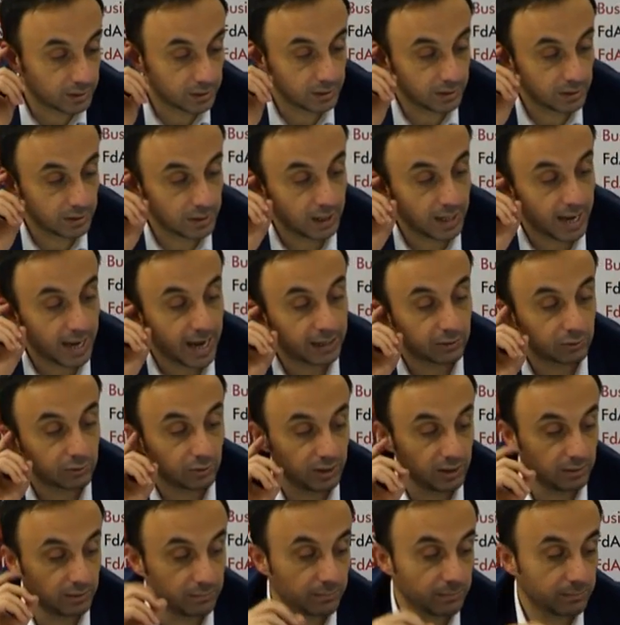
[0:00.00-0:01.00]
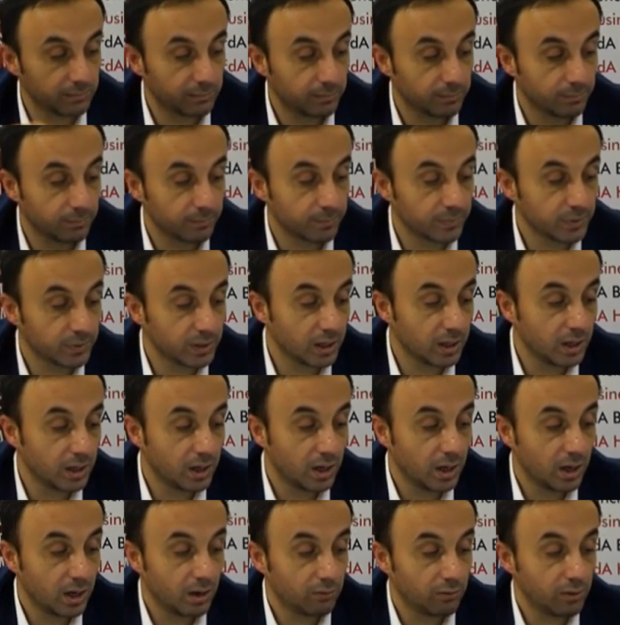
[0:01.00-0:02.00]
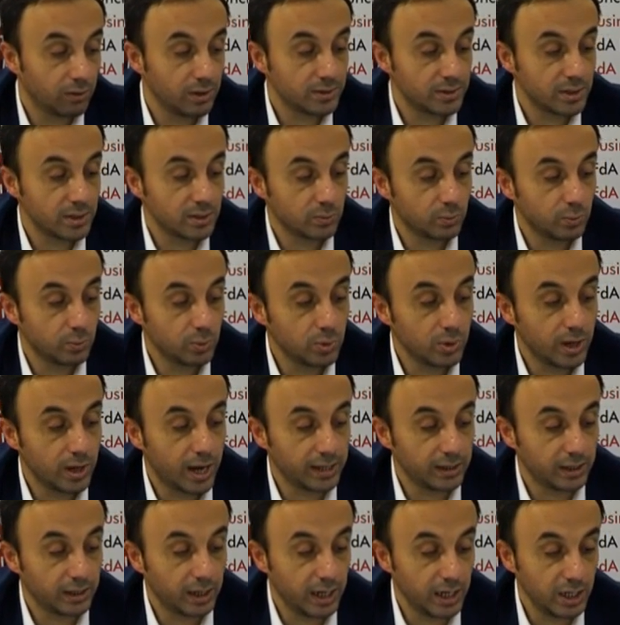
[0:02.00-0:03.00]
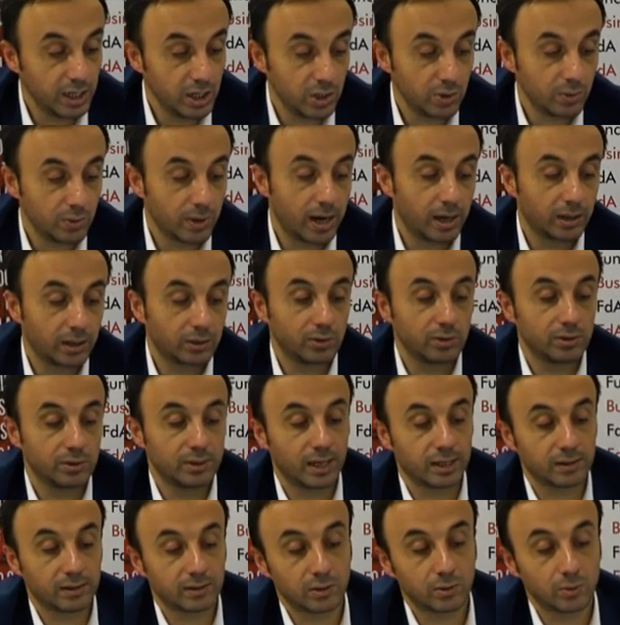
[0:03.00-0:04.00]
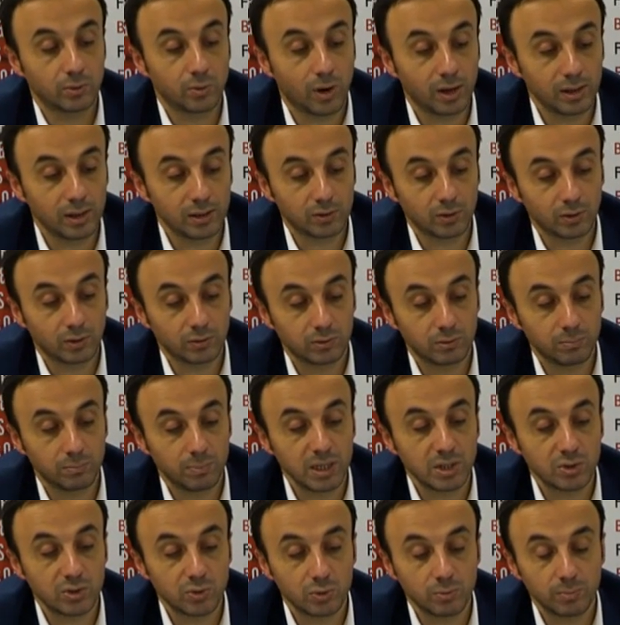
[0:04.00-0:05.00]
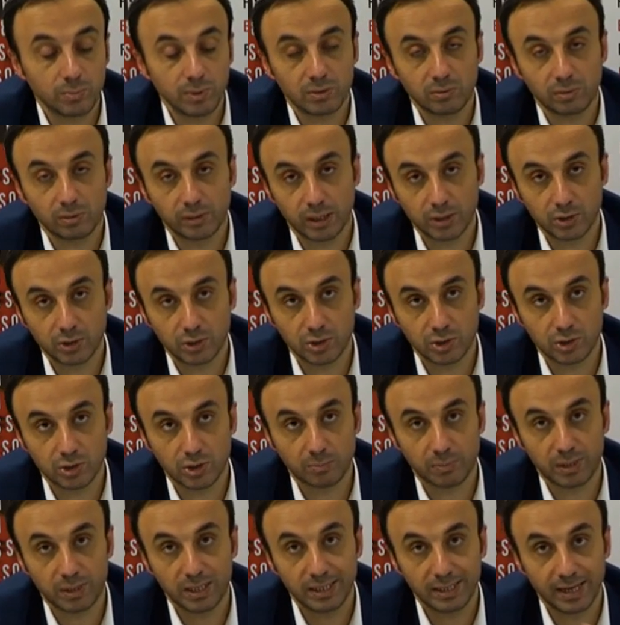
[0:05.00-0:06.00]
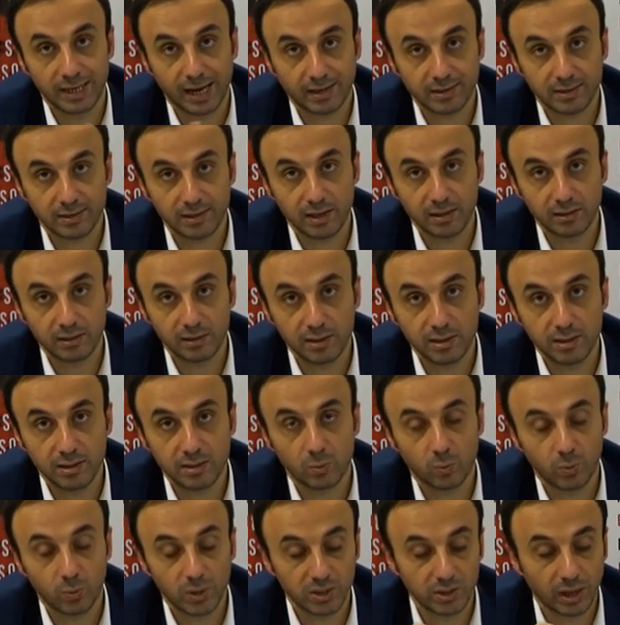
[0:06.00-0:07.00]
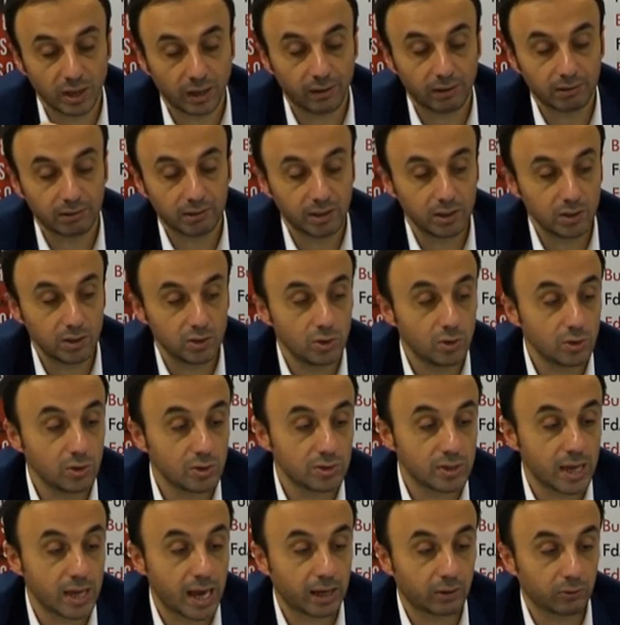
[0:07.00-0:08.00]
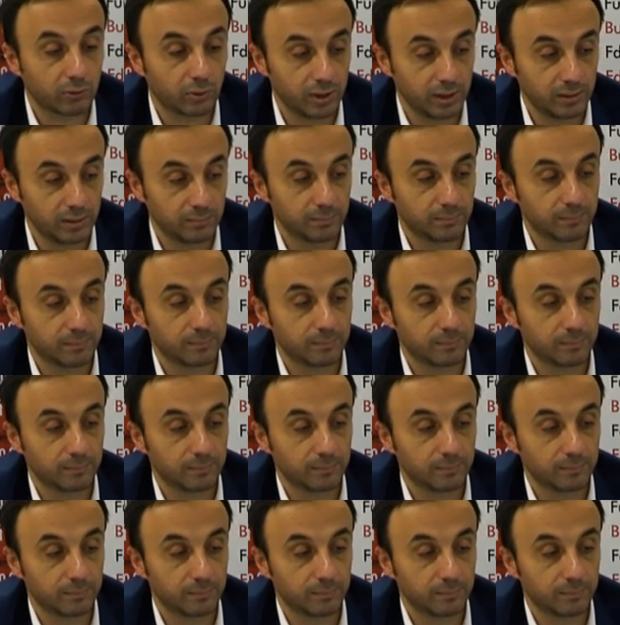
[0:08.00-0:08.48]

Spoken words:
the acronym. For instance, Wu and Inu argue that the quality of the B2B relationship. In next sentence, we directly use the acronym.